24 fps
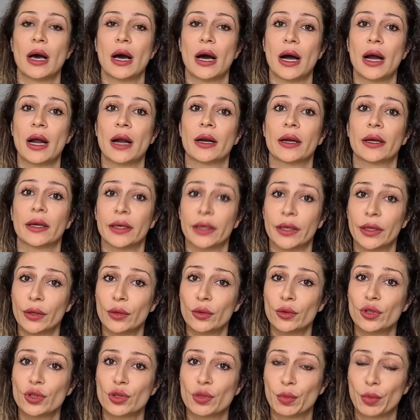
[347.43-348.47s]
are
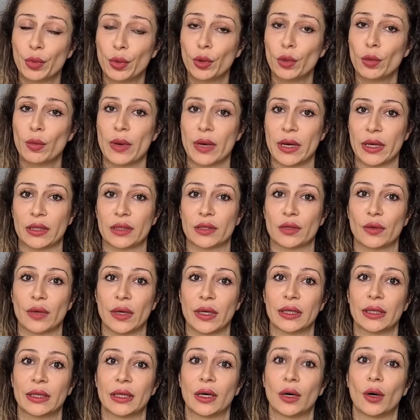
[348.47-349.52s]
huge pullbacks
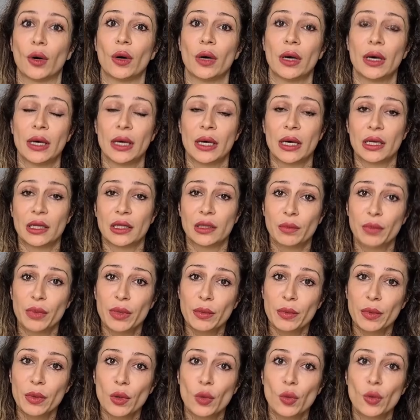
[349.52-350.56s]
right now. The
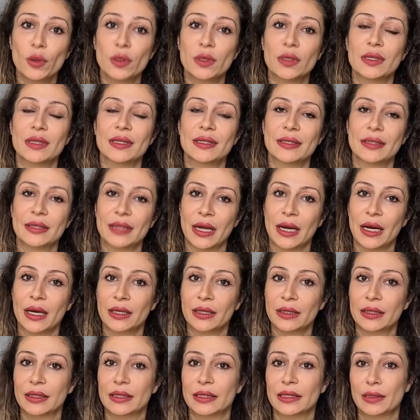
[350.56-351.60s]
people would
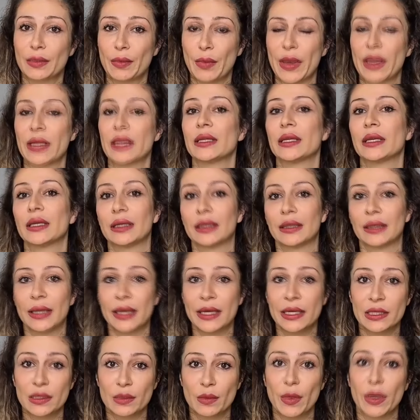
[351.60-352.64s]
start spending
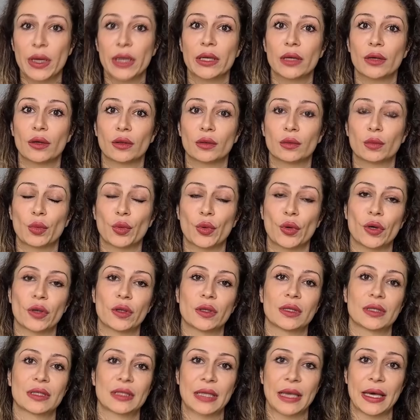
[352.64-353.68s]
less money on
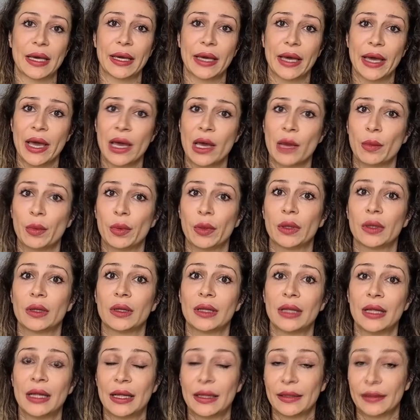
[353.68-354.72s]
products like
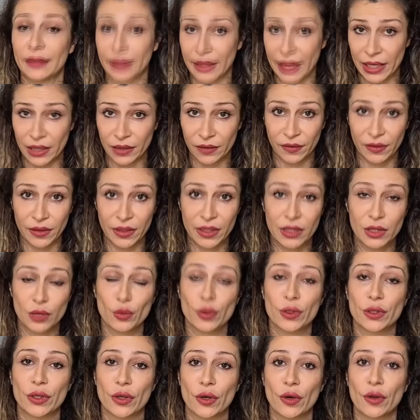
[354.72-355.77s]
Apple, Netflix, we
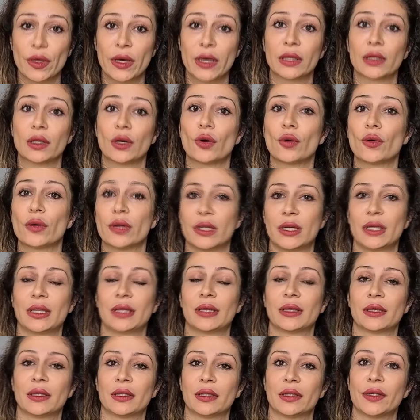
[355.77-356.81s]
saw that already
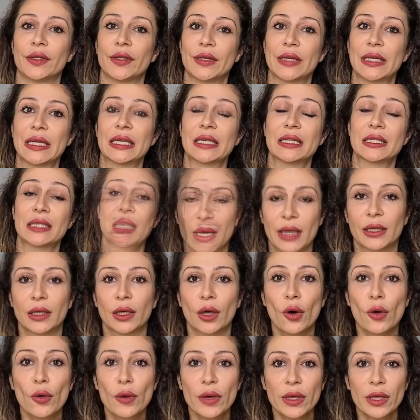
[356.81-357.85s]
in the earnings. And
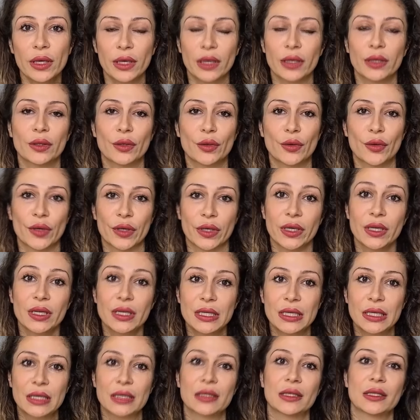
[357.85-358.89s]
going into the
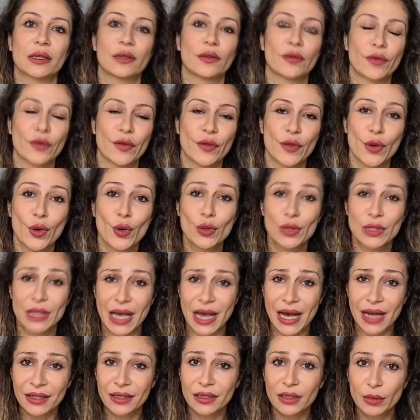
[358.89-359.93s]
earnings of those
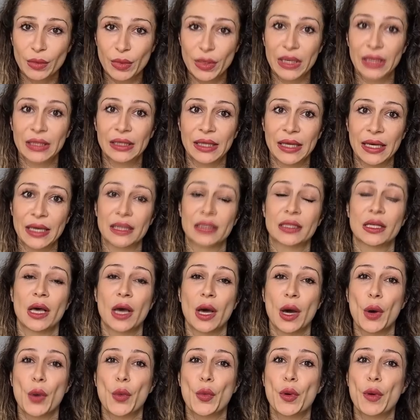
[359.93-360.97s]
other big techs,
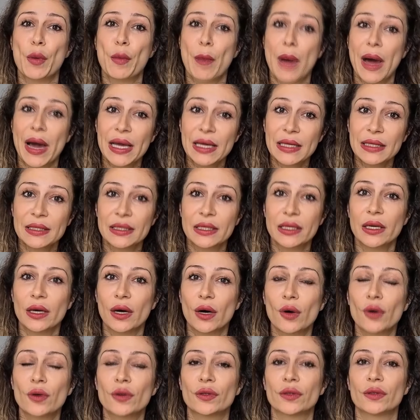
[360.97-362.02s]
we might see
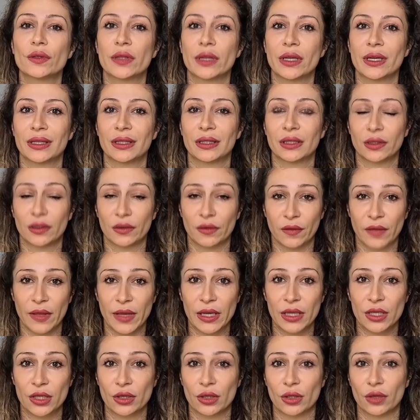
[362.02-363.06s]
also there the
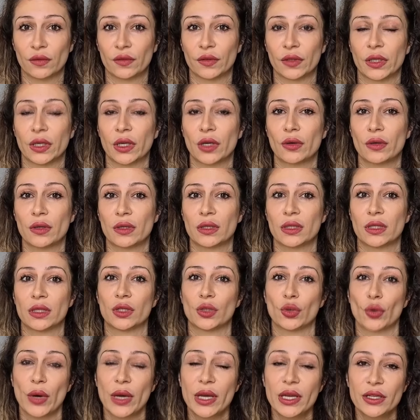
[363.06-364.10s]
reflection of the current
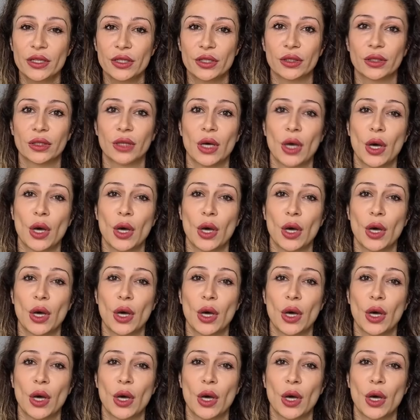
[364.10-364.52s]
situation,